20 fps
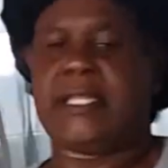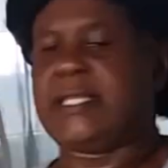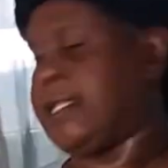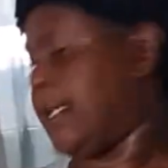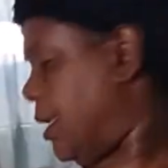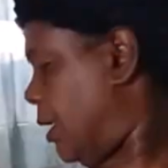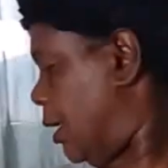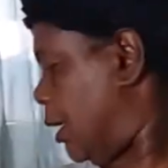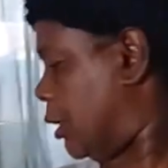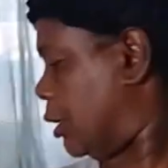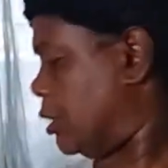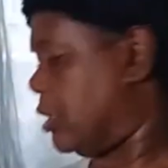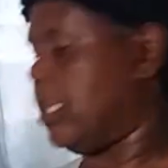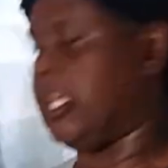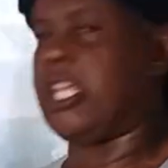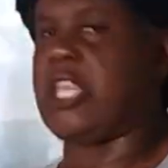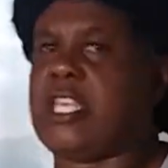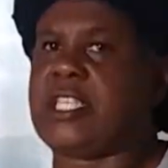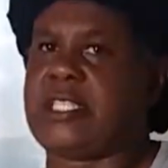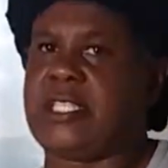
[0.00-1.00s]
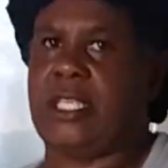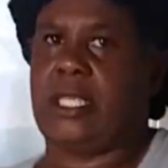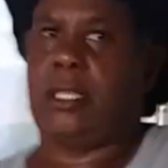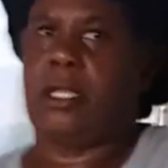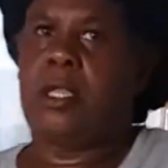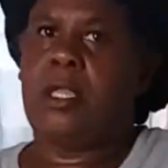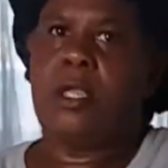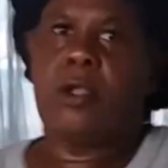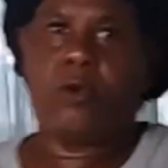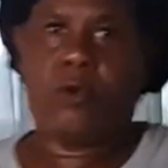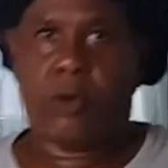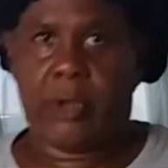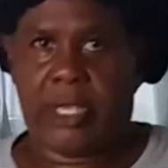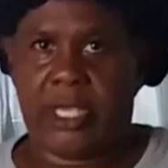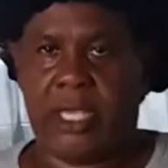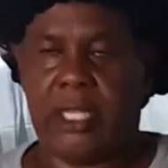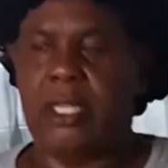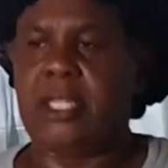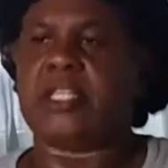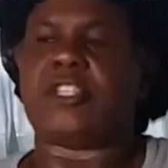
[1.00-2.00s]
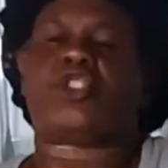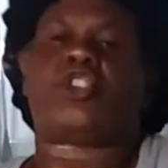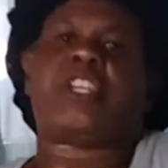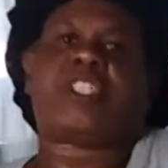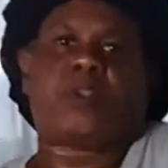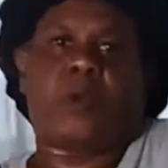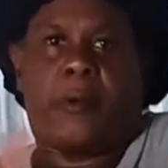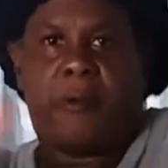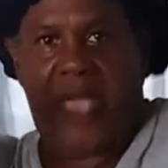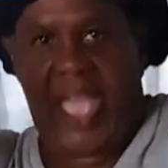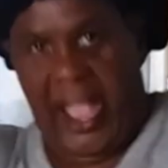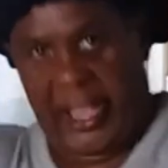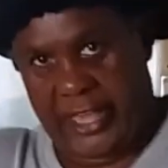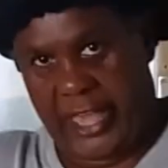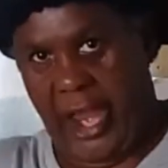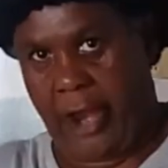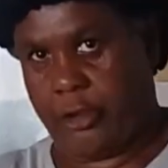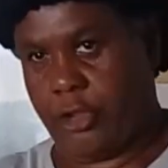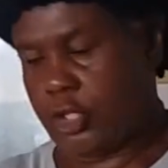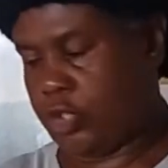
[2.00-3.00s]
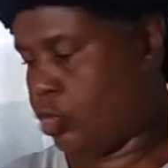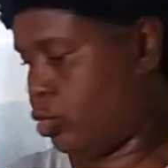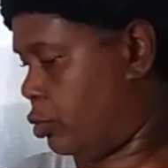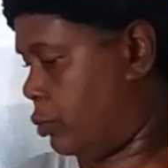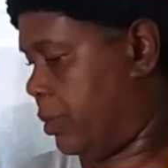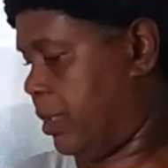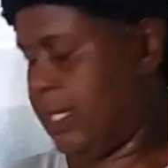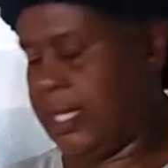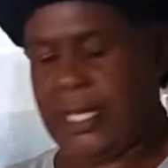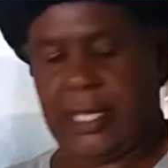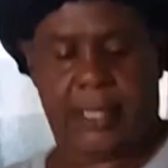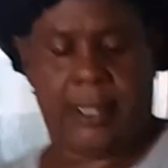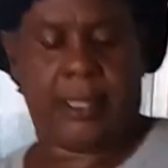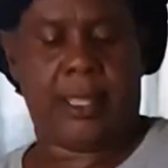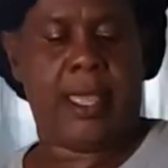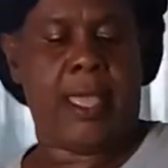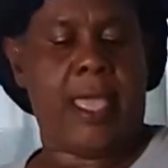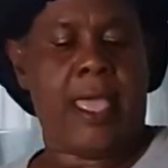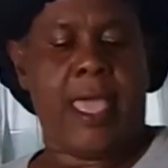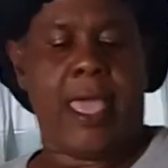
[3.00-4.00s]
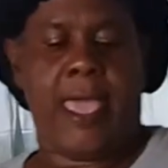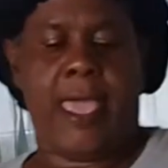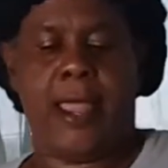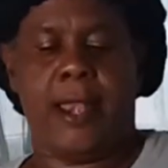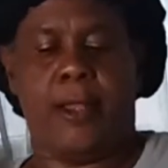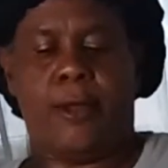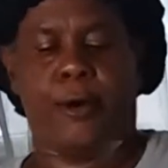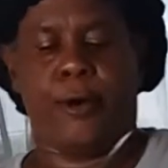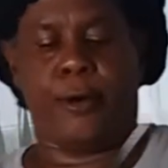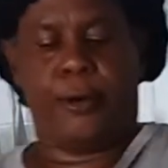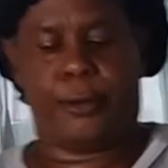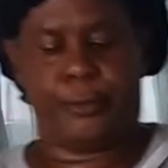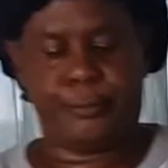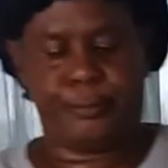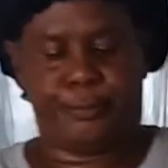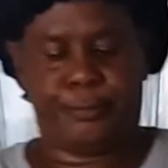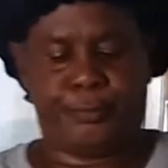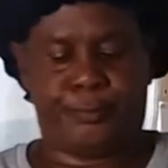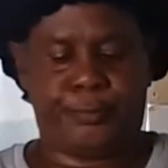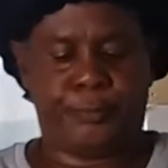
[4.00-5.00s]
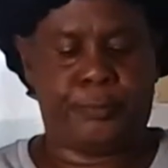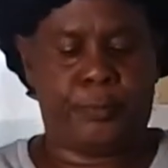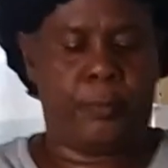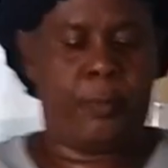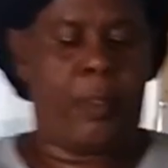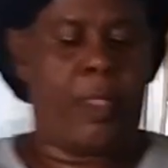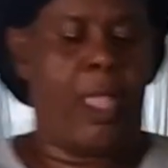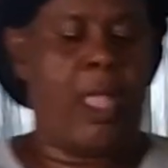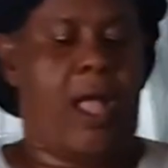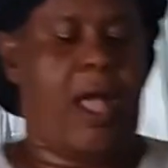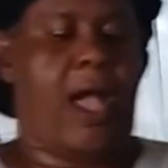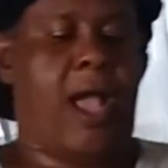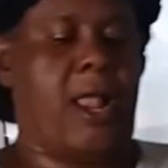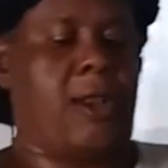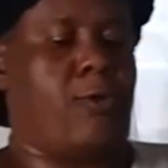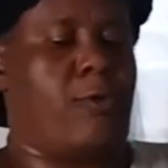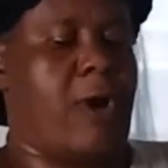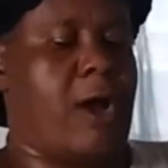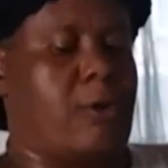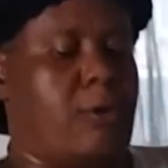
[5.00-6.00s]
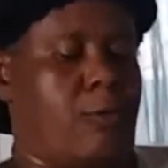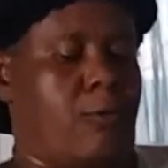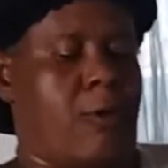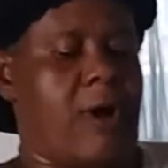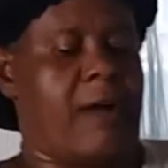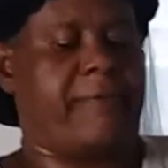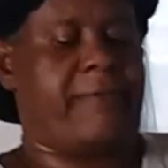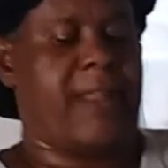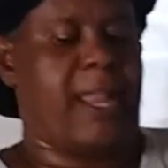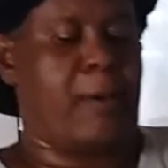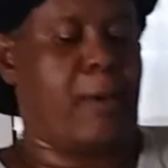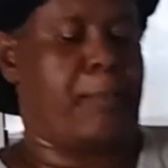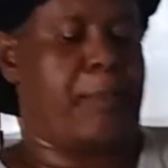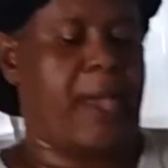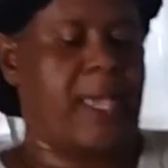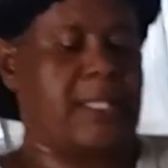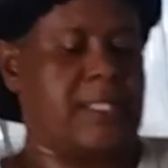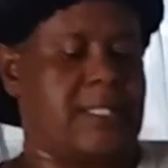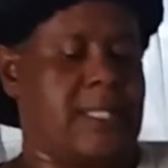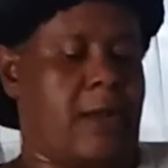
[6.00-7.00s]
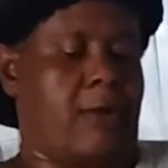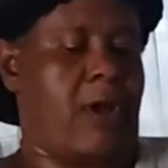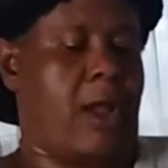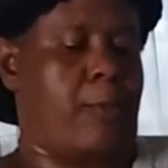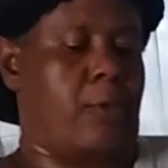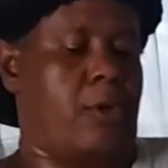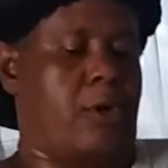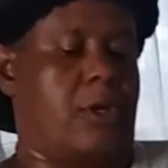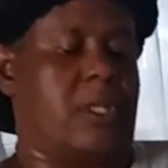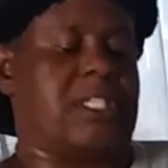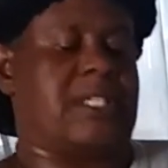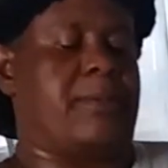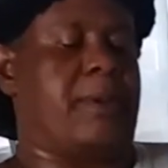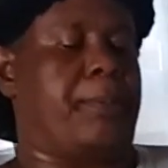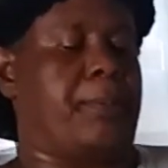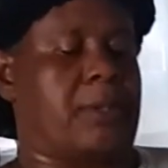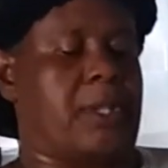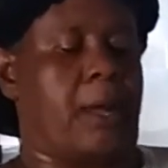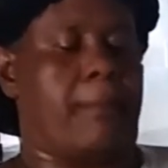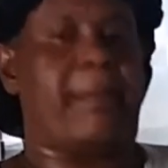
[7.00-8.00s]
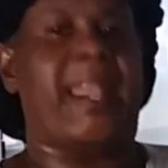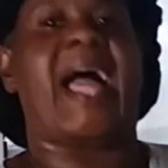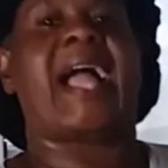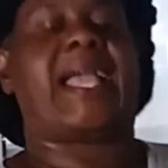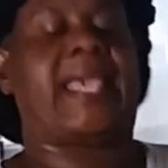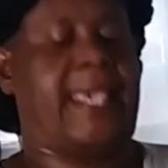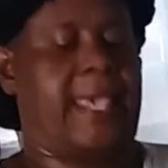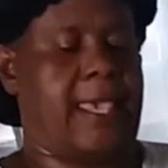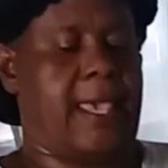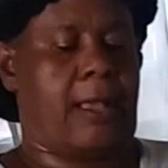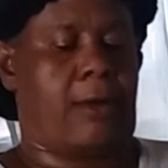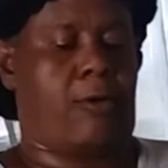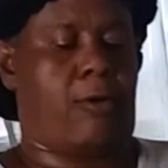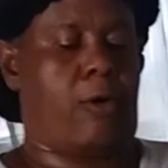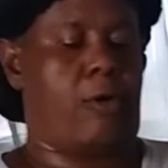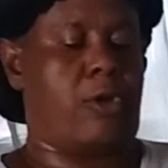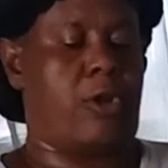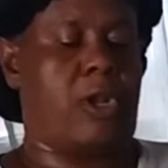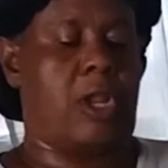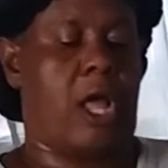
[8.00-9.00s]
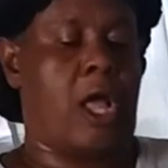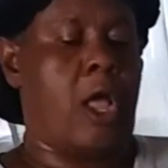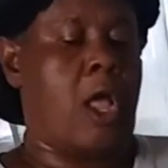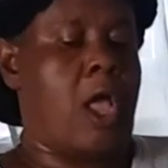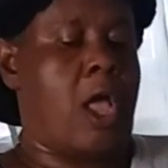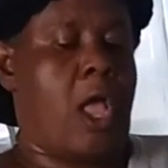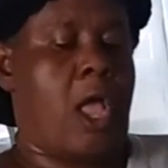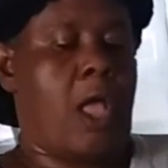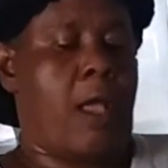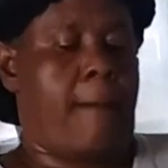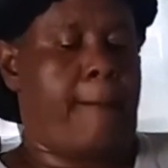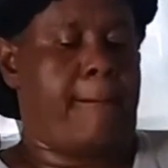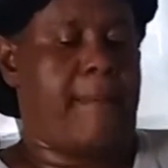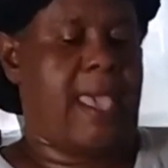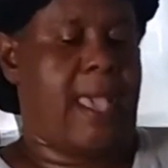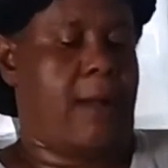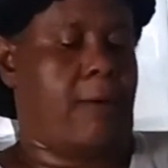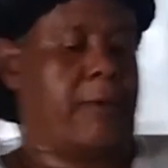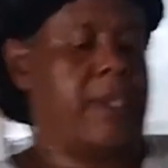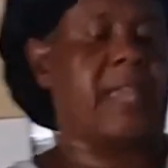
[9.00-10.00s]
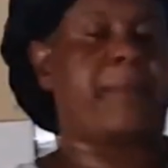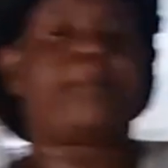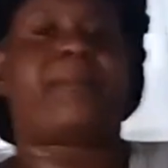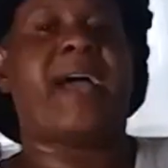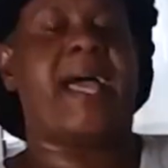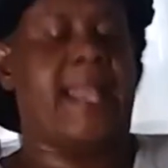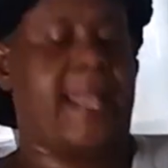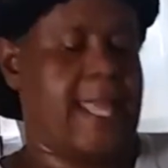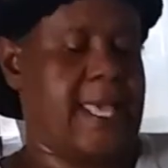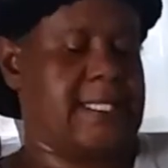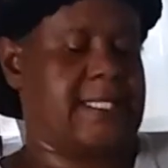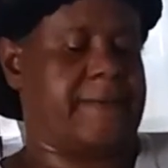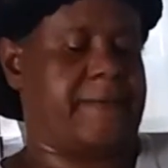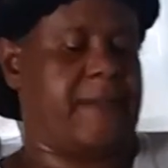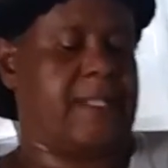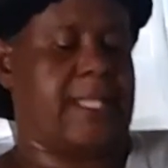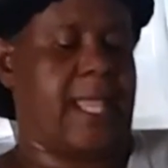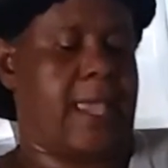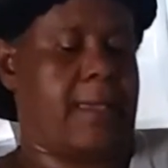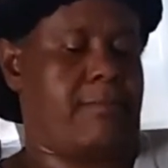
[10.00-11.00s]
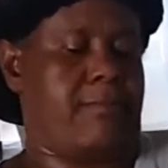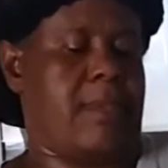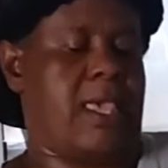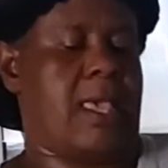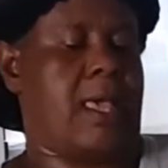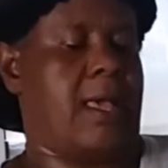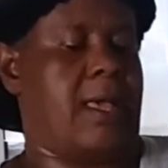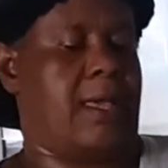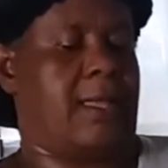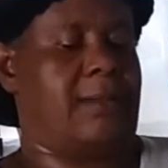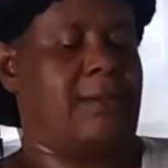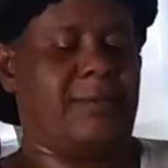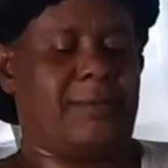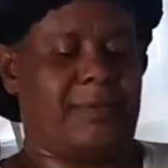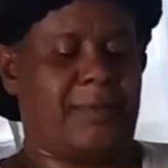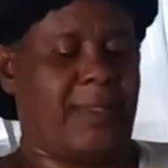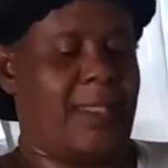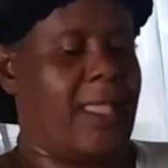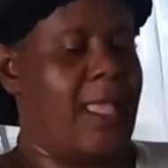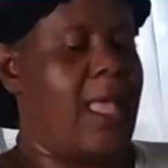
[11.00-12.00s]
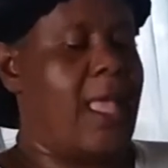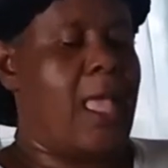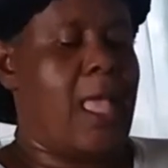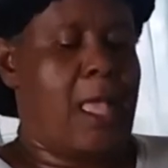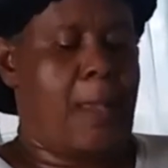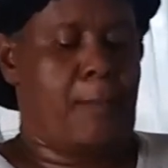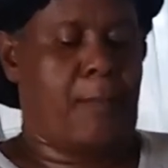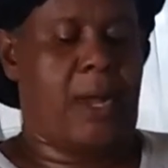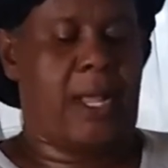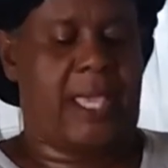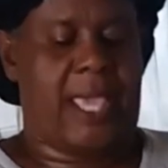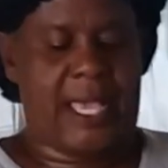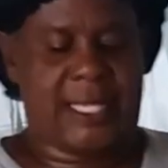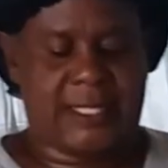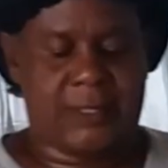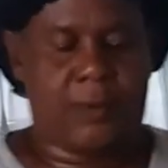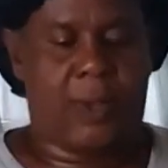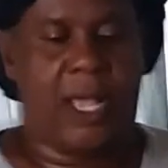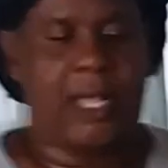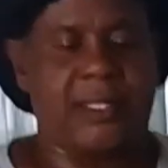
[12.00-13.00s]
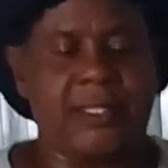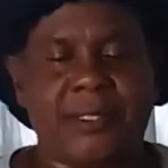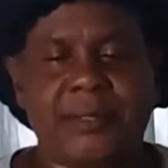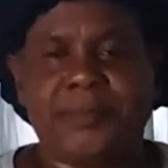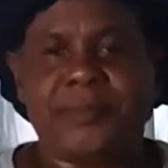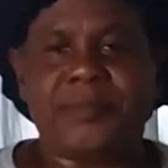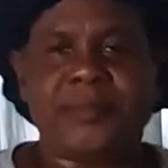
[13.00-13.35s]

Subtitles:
This is the little thing you see. Cooking is just a way I carry it through the day. Hello. All who want to know what follow me on Instagram, I don't see me put a black cake. Oh, no. Me wait for less to take me on. But guess what?